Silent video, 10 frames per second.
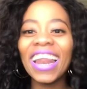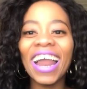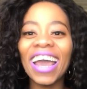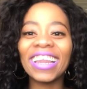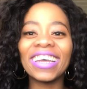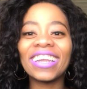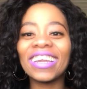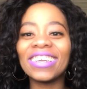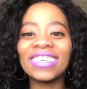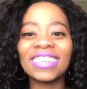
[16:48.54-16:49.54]
Like that
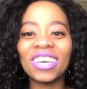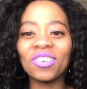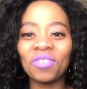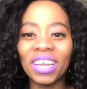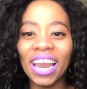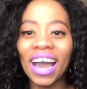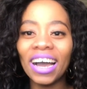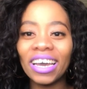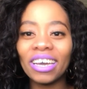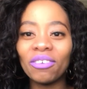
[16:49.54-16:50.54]
lady just gave me
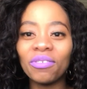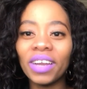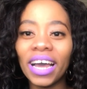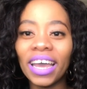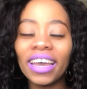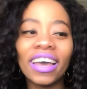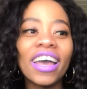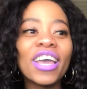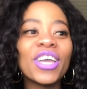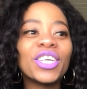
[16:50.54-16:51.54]
life. Like
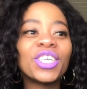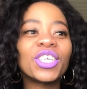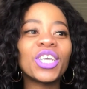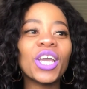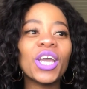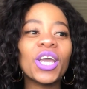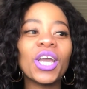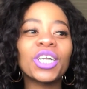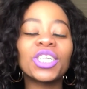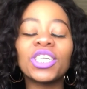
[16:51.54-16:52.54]

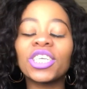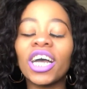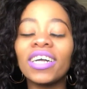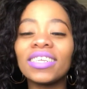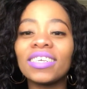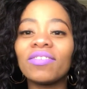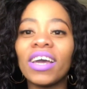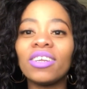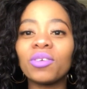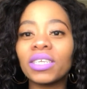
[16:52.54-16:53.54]
she shouted,
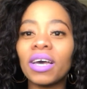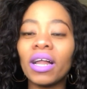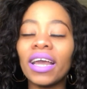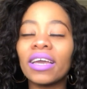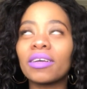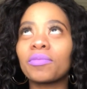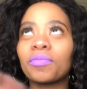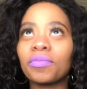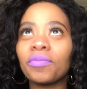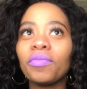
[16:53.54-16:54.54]
man. It was like
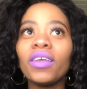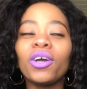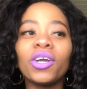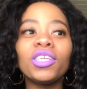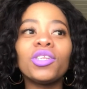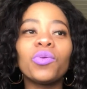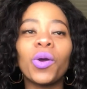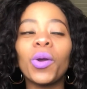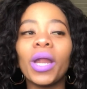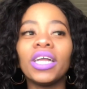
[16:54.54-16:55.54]
across the
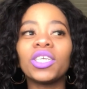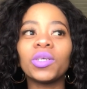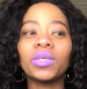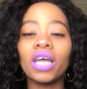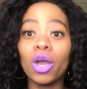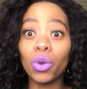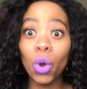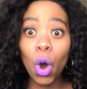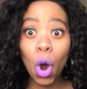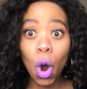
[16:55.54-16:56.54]
road and she was like,
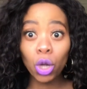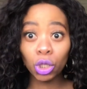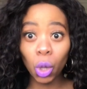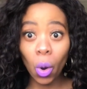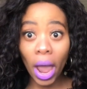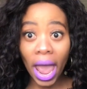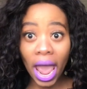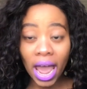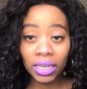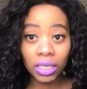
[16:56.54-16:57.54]
"You,
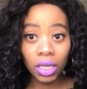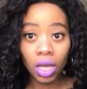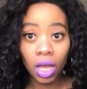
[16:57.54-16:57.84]
Joanne,